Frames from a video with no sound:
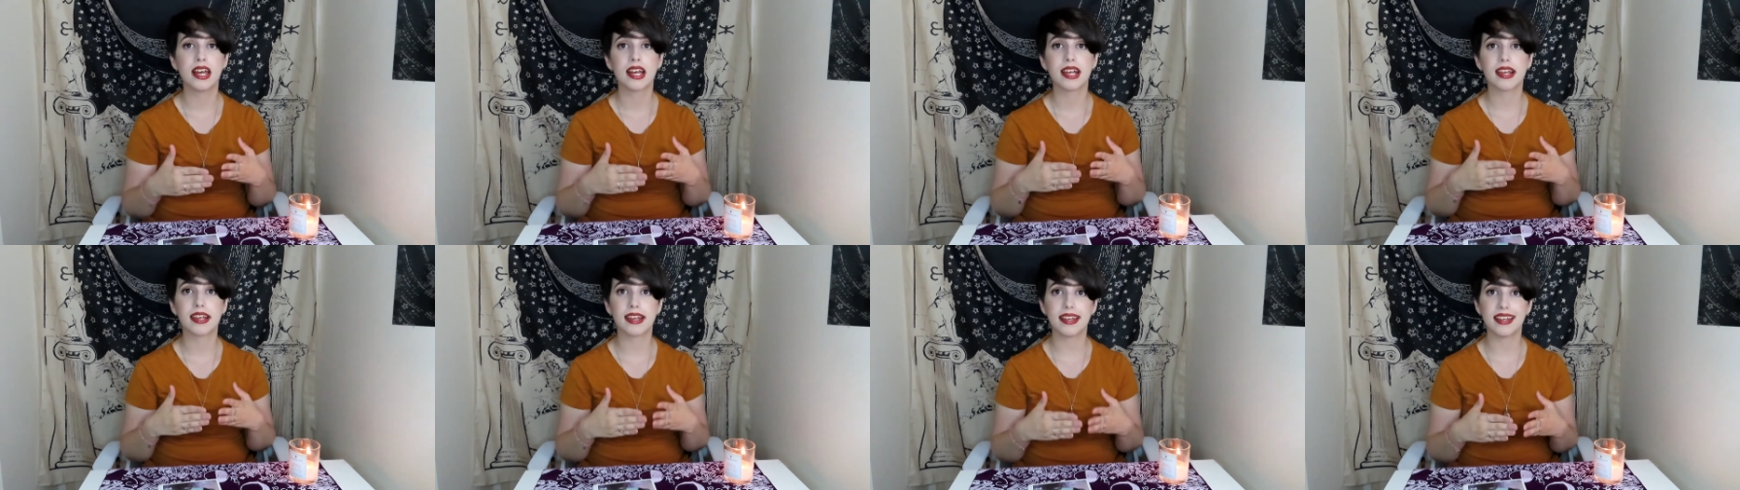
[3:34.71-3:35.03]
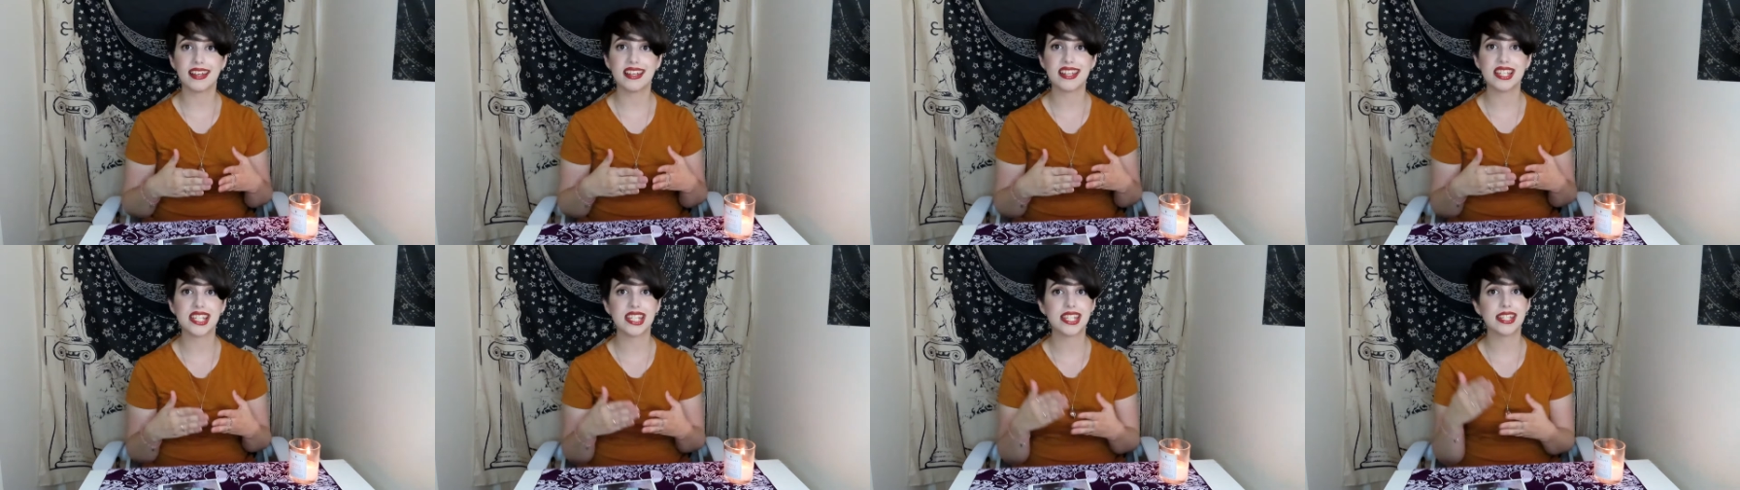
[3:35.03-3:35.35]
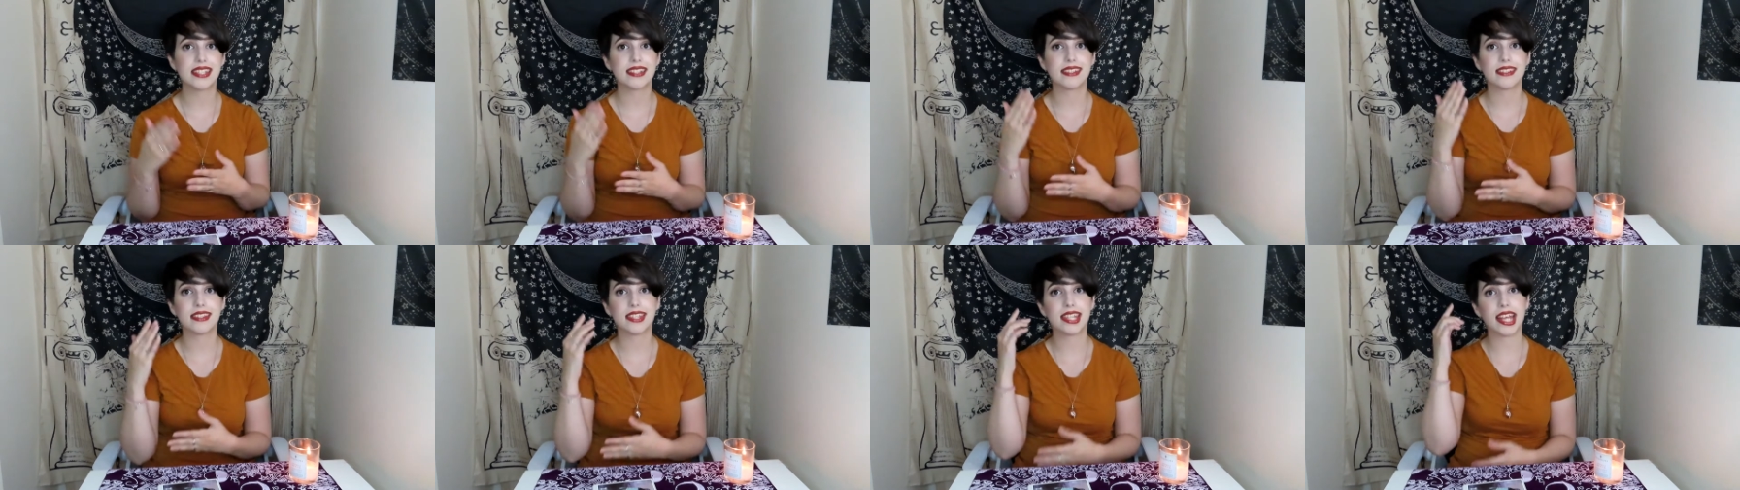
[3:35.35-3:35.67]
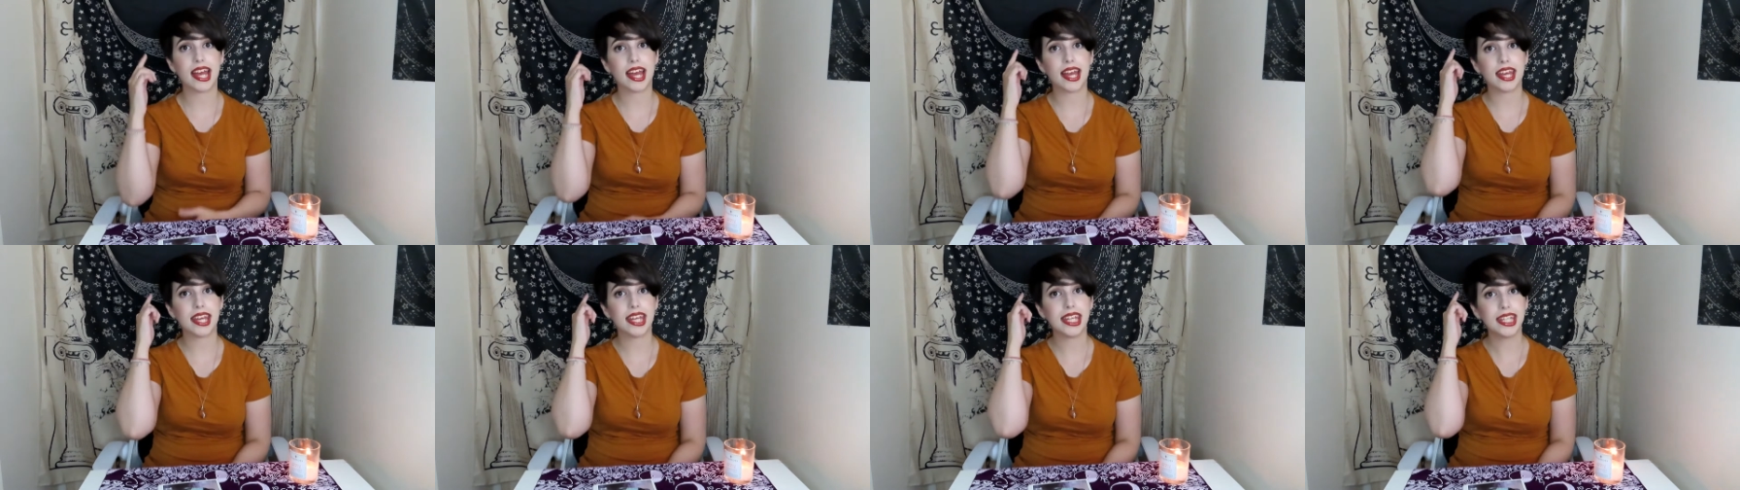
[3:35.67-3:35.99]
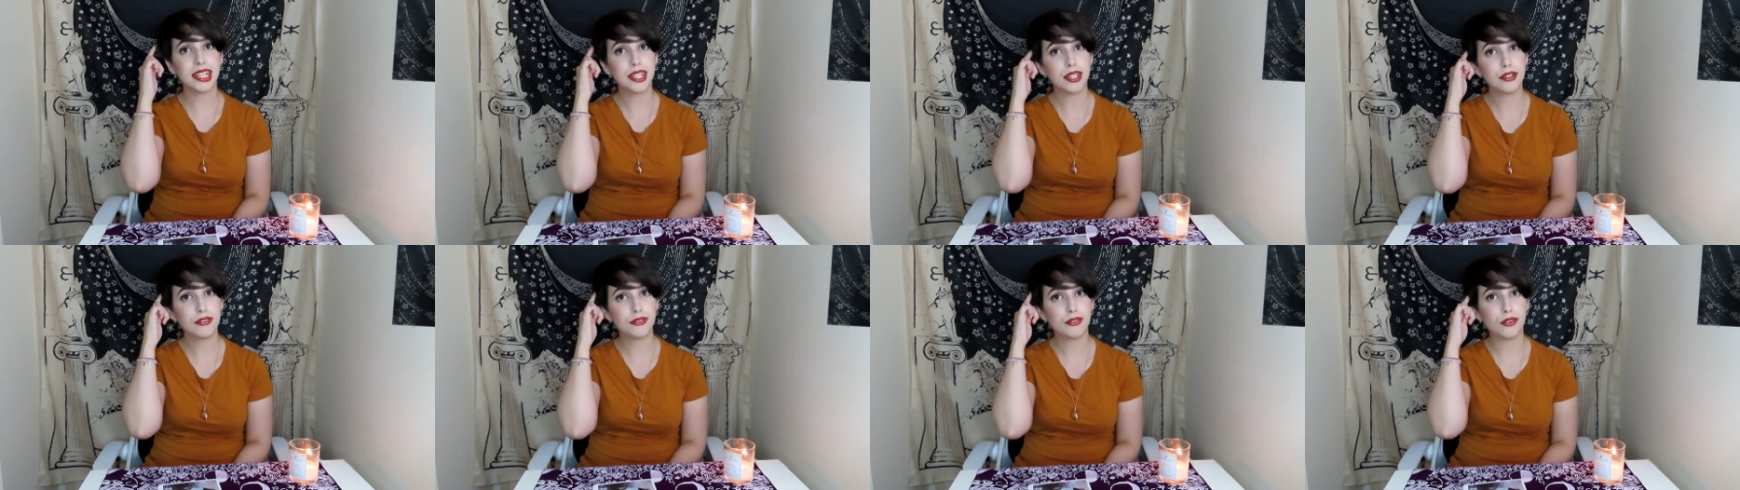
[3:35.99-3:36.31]
Because the
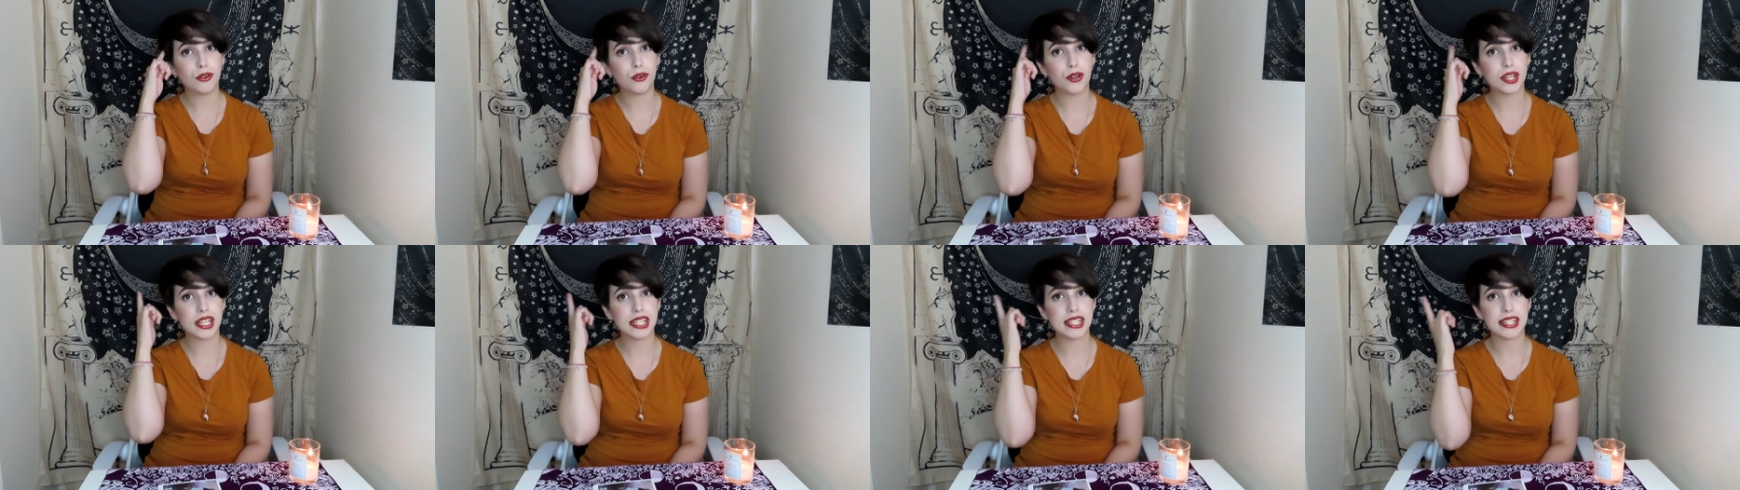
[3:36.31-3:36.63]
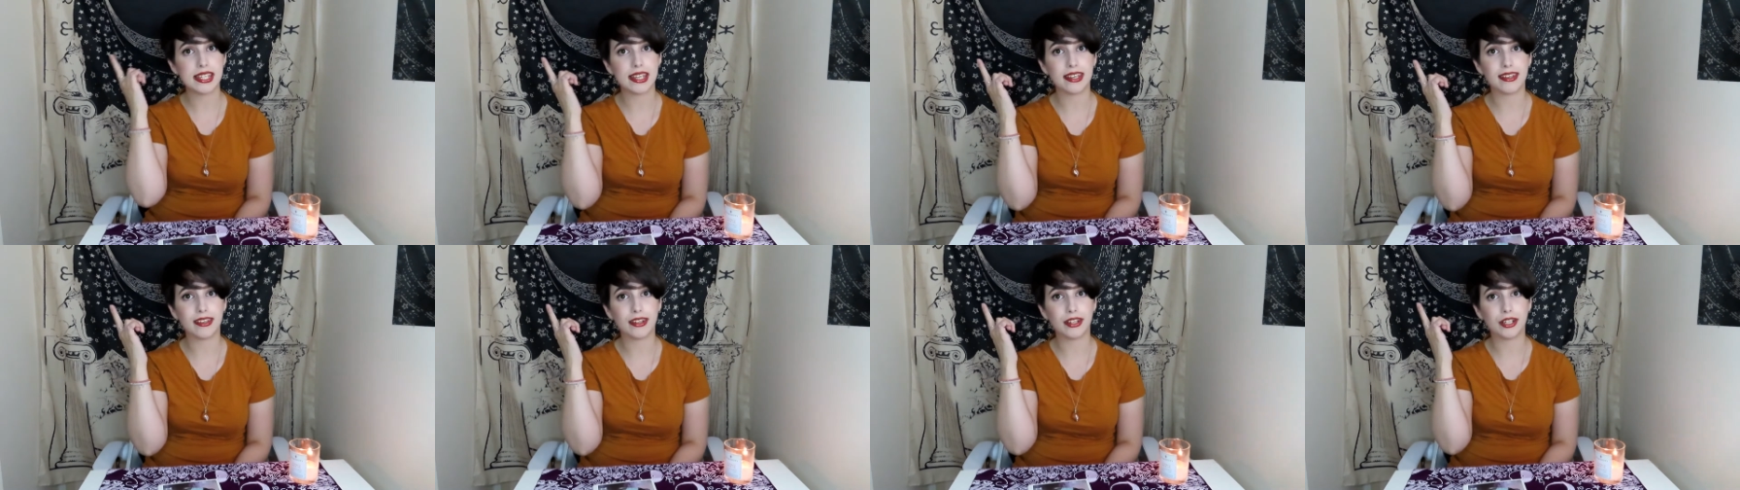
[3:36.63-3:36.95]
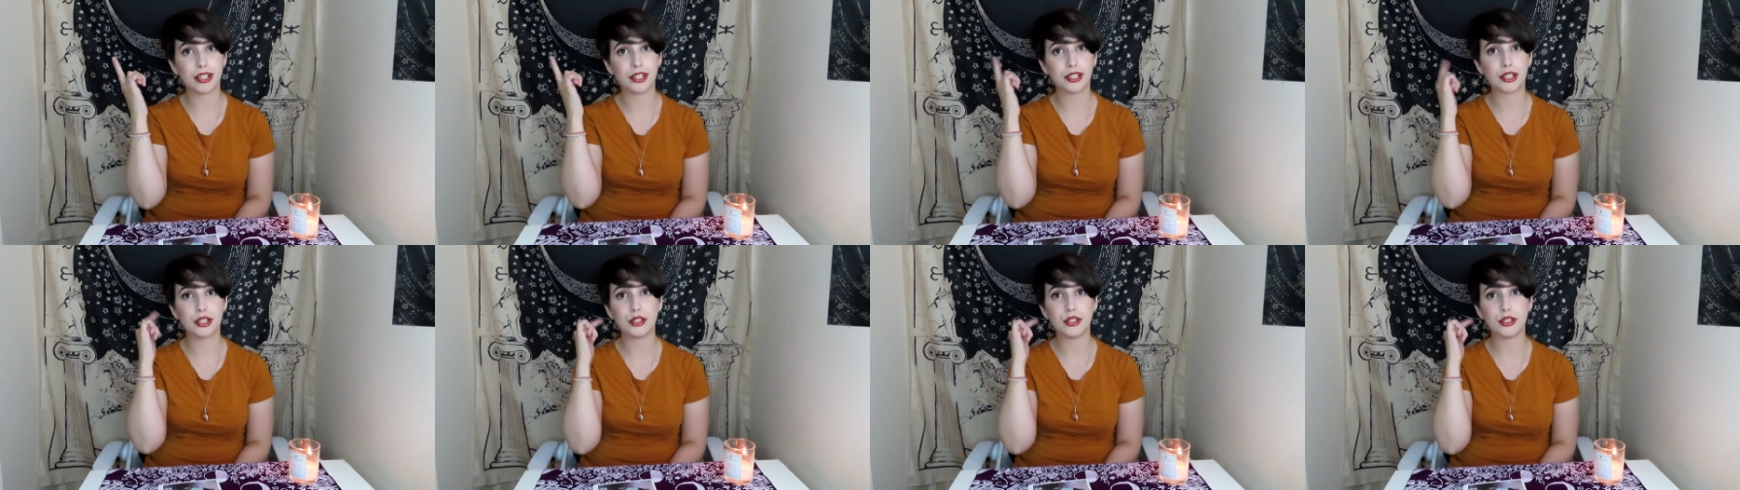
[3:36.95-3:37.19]
inner voice here,